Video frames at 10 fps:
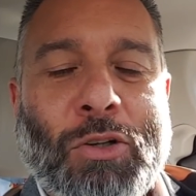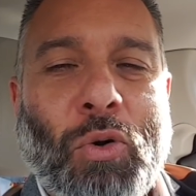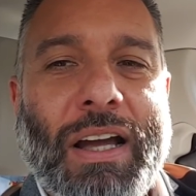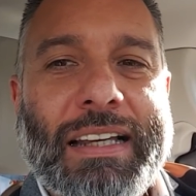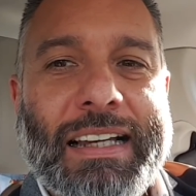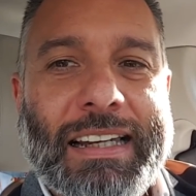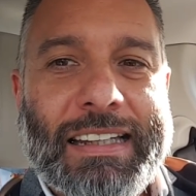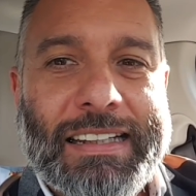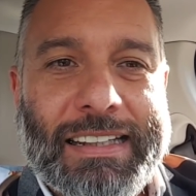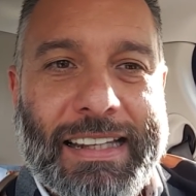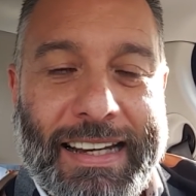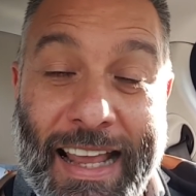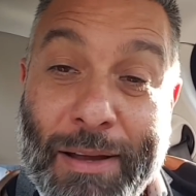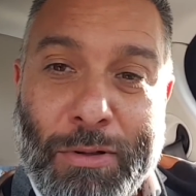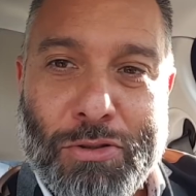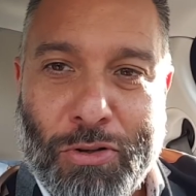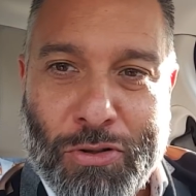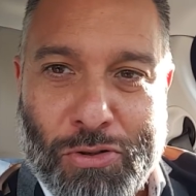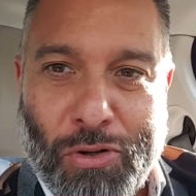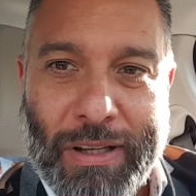quite clearly they're able to
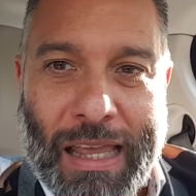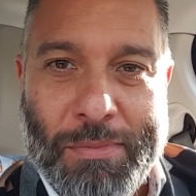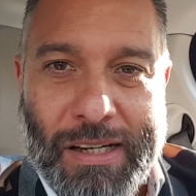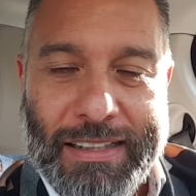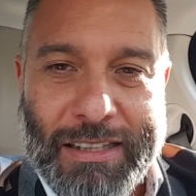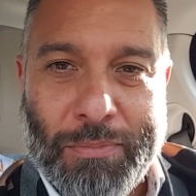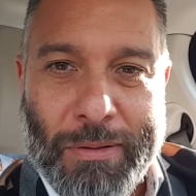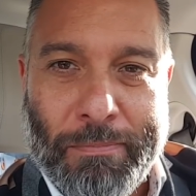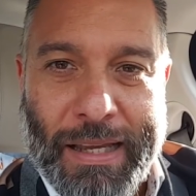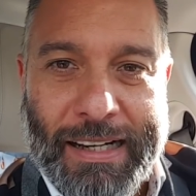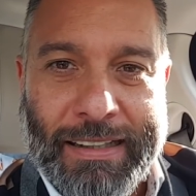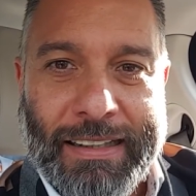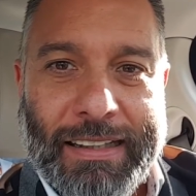control games a little bit better.